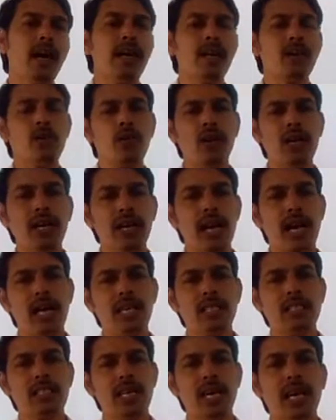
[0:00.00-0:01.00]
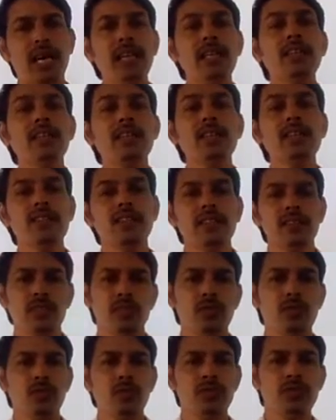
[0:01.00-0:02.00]
are called as an
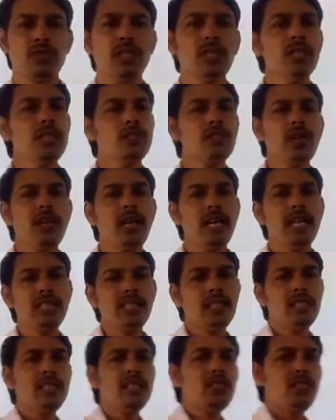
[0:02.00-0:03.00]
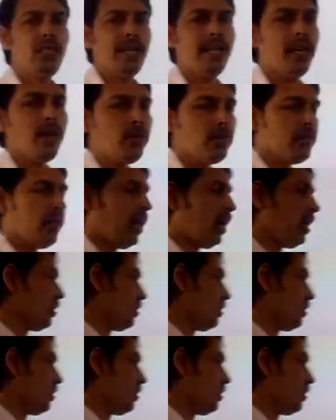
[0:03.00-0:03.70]
resource. So let's check out the